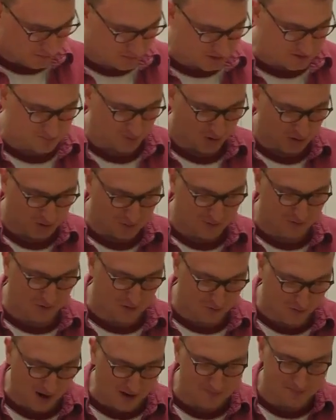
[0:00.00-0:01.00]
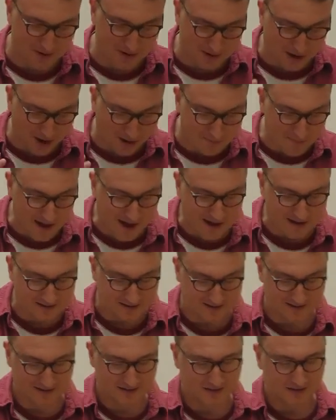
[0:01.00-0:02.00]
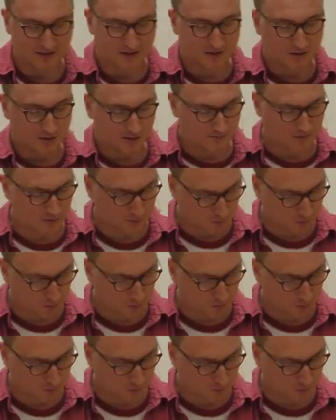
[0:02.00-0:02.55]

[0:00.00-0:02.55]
respond with a great big amen, giving